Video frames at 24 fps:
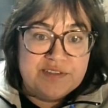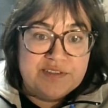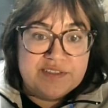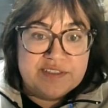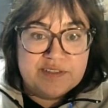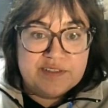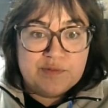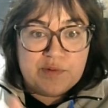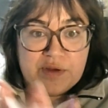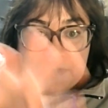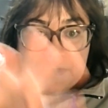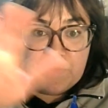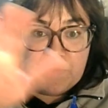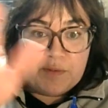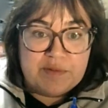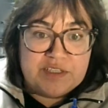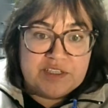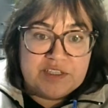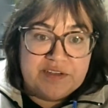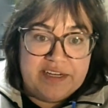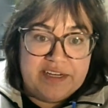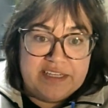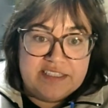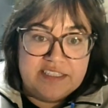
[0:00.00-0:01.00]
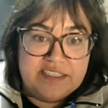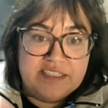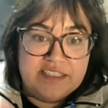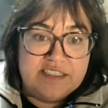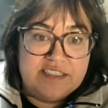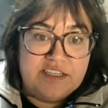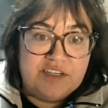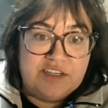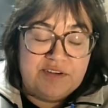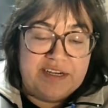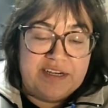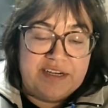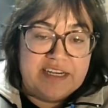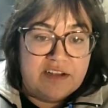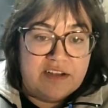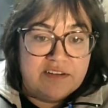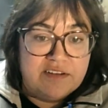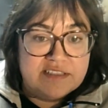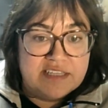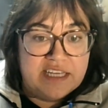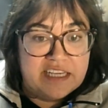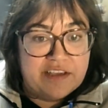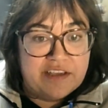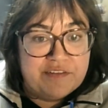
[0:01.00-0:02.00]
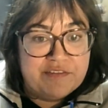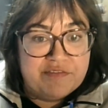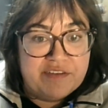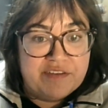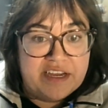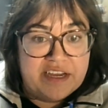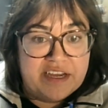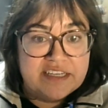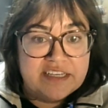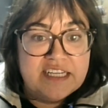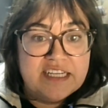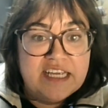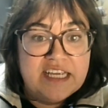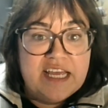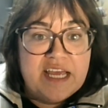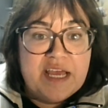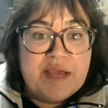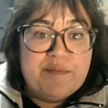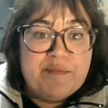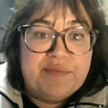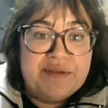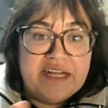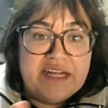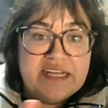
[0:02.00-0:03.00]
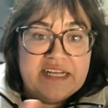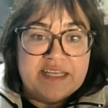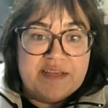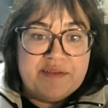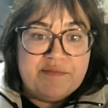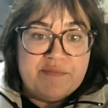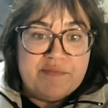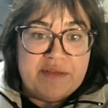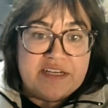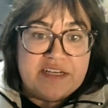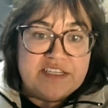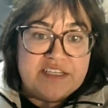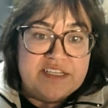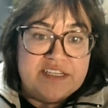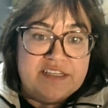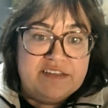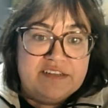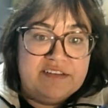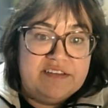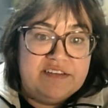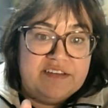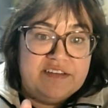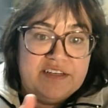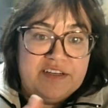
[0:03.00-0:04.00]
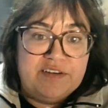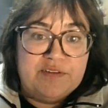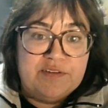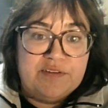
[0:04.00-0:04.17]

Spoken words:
is the one almost creates a greenhouse-like effect. But as I mentioned,